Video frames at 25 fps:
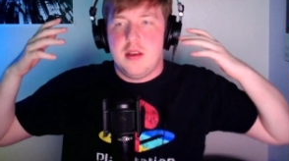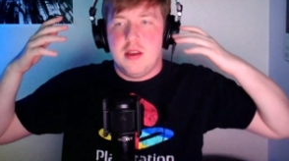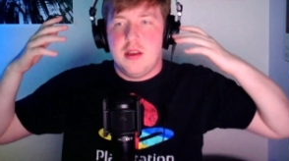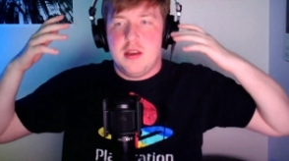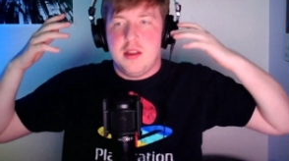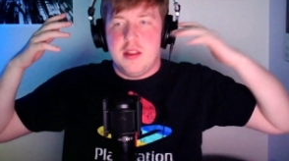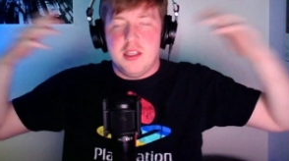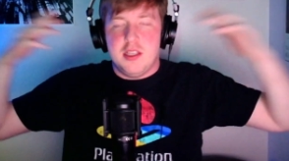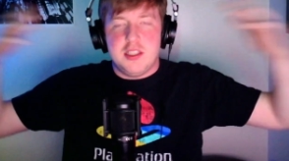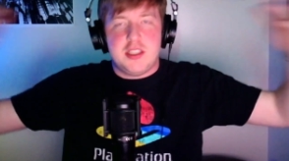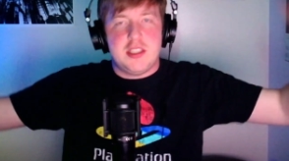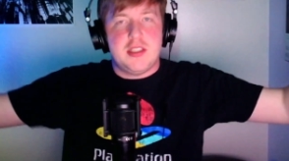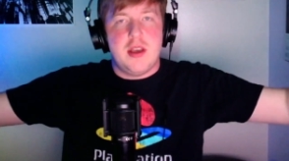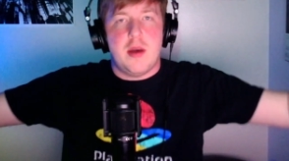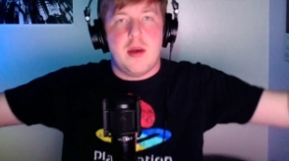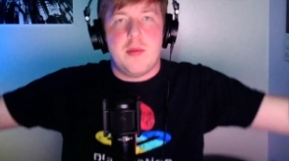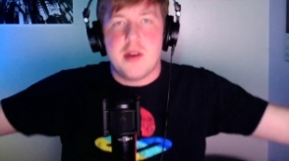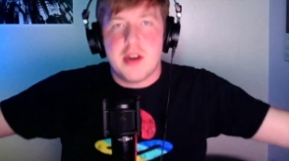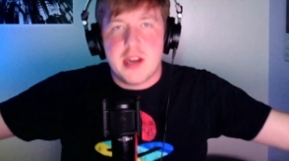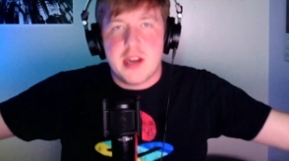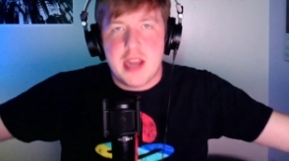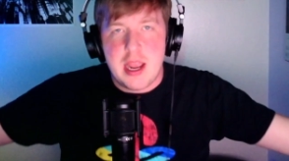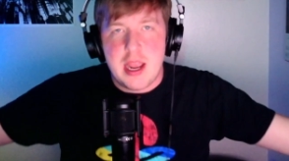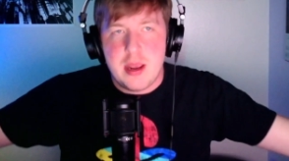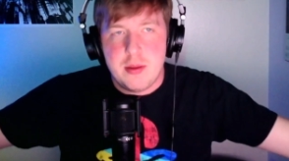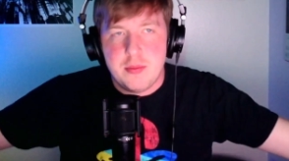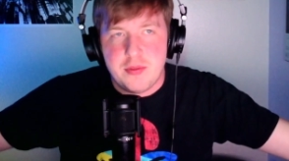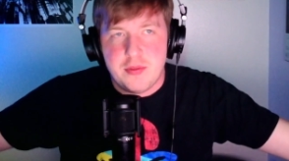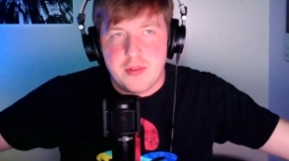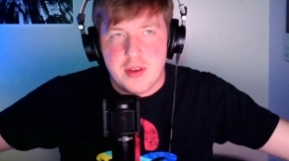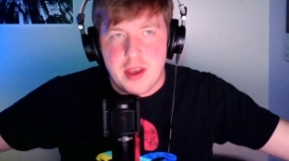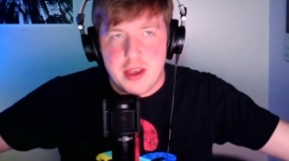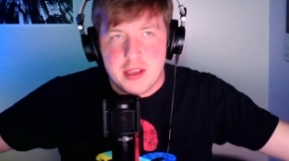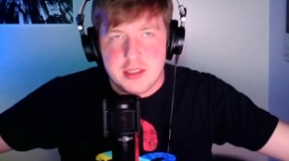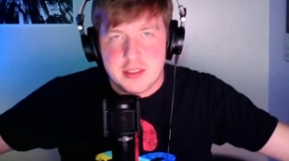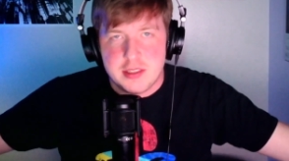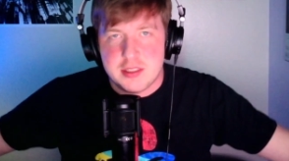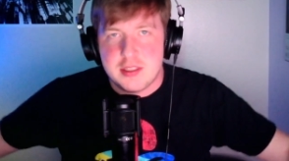the Summer Game
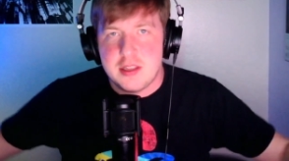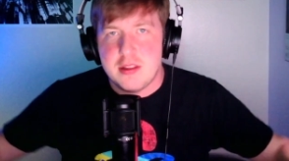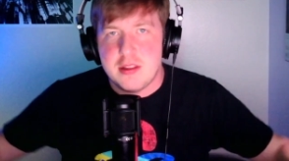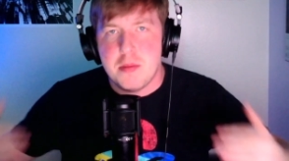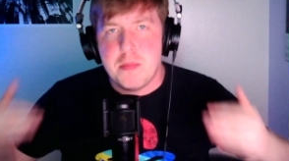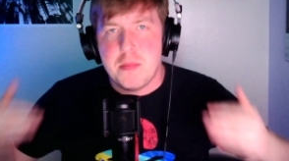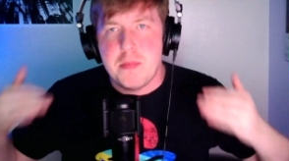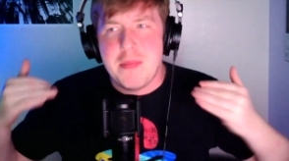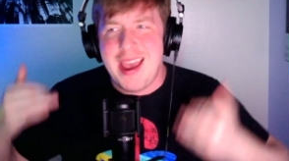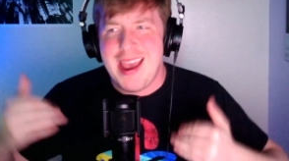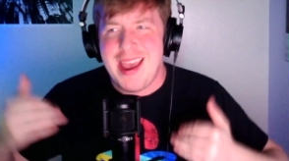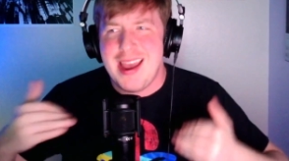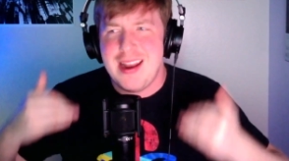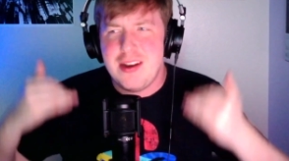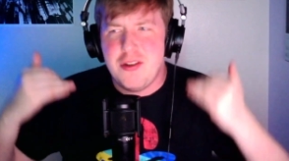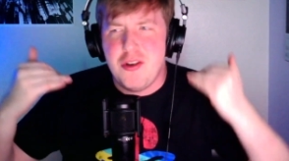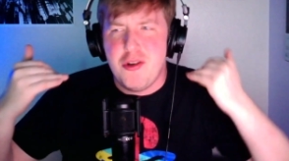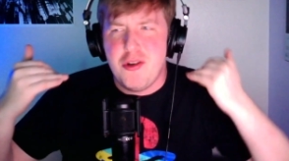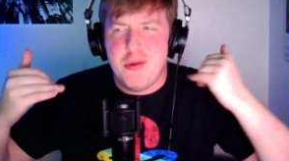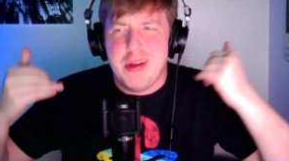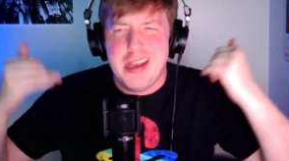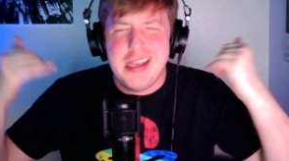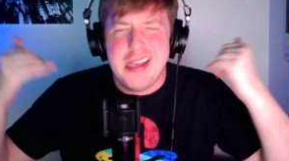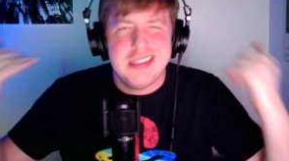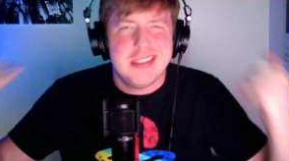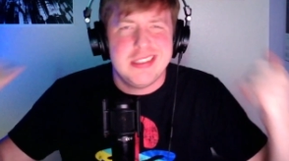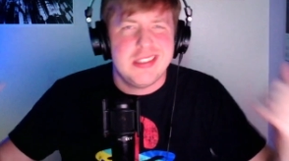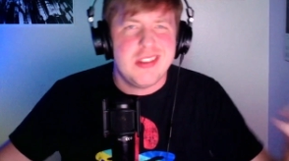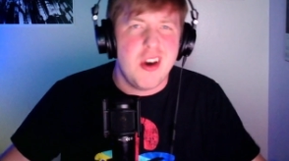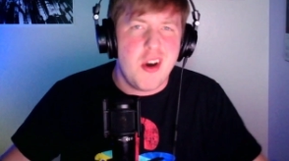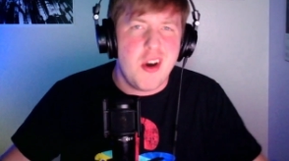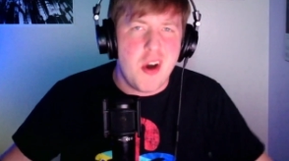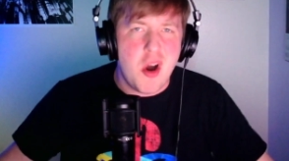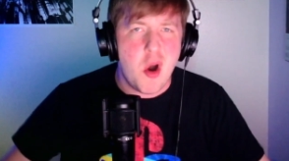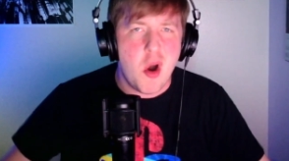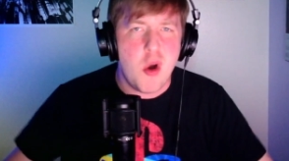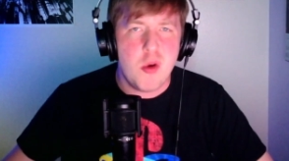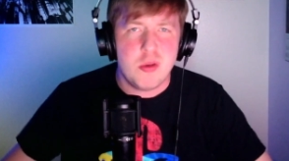Fest. The man who is the
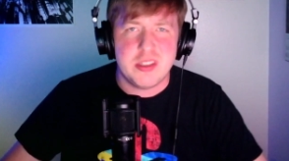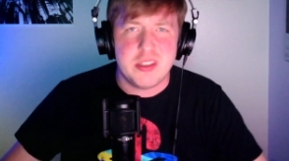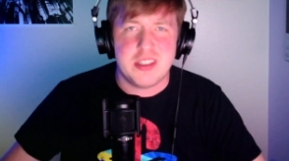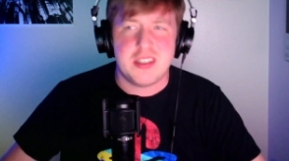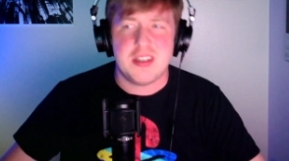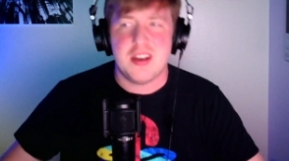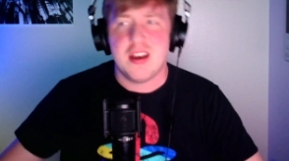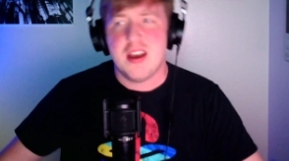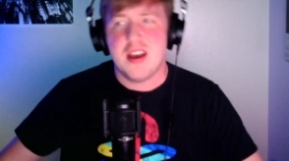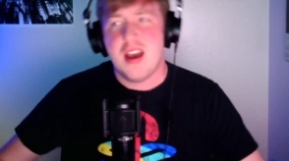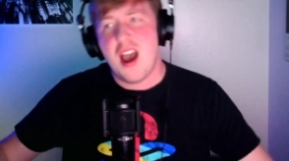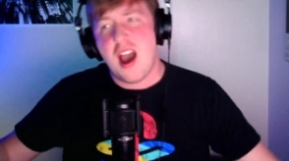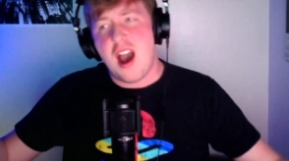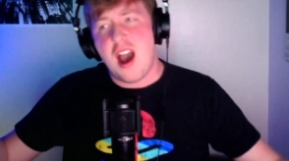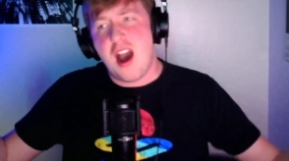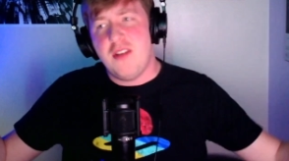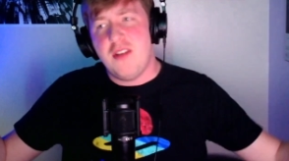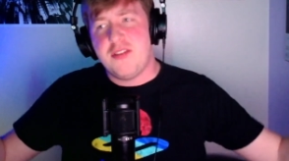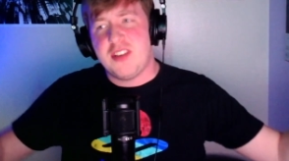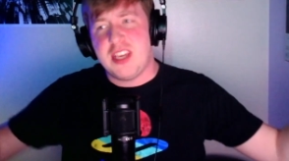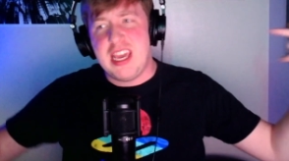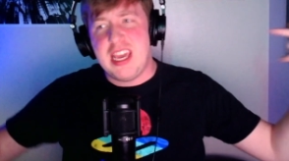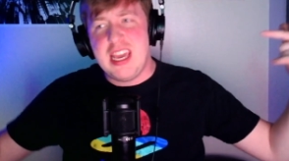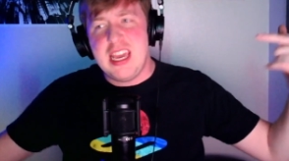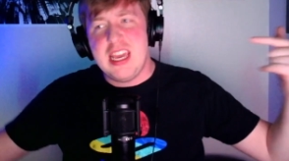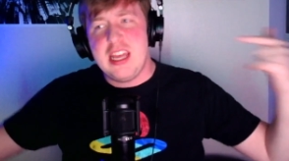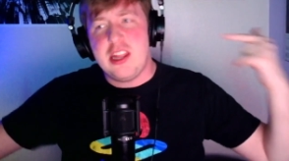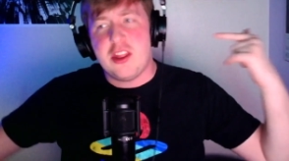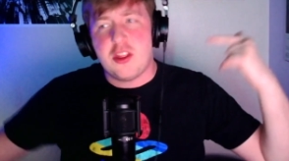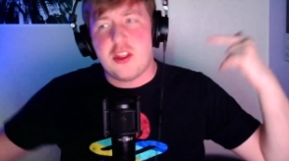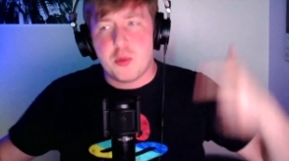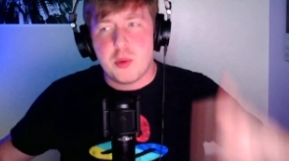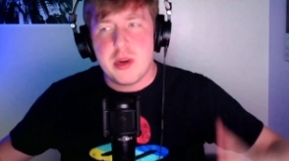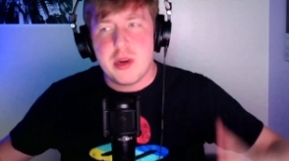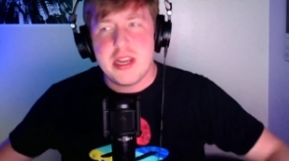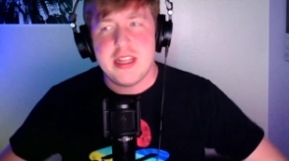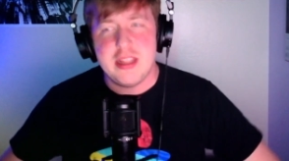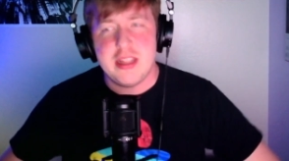host of Key
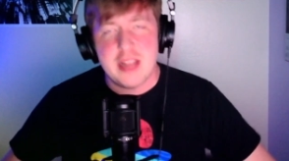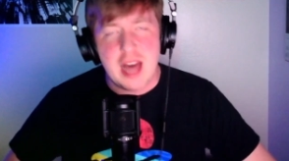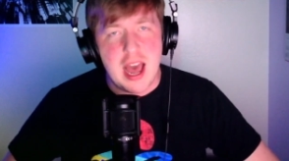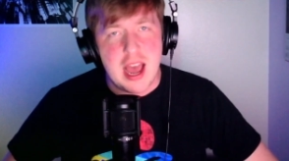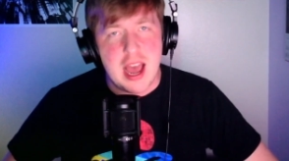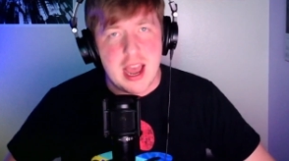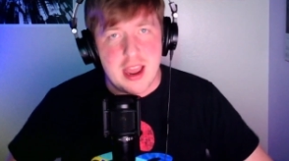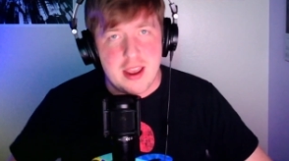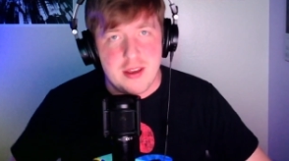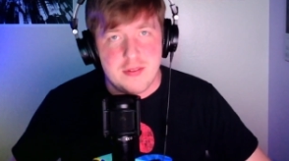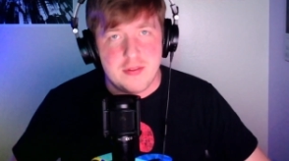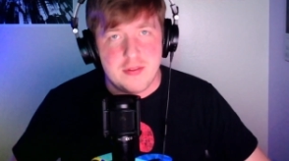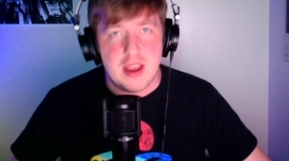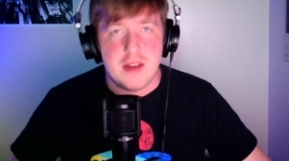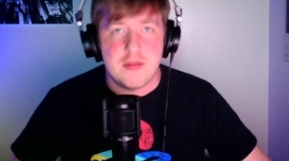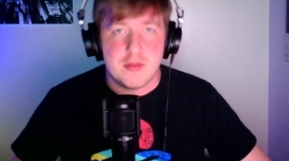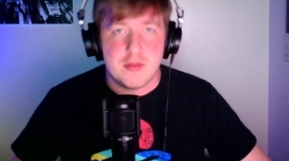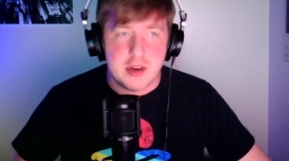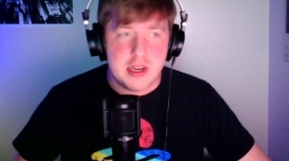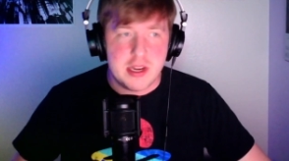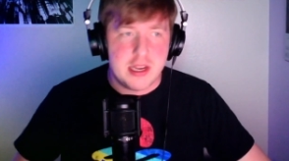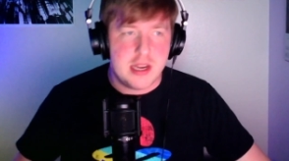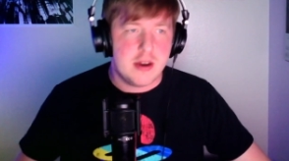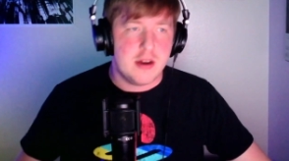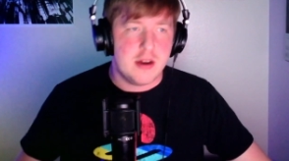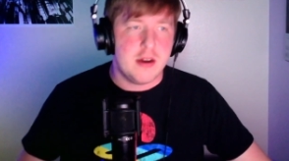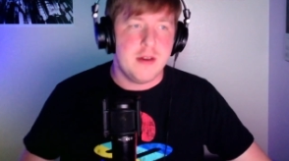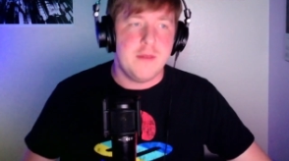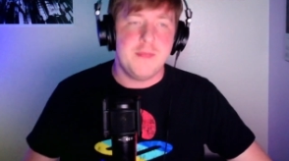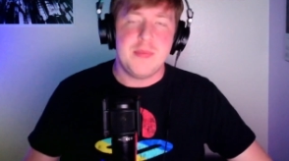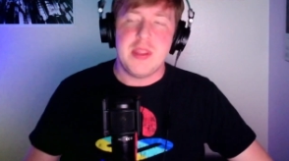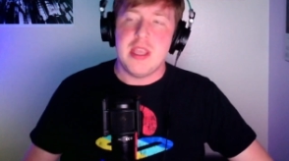3 Live every year.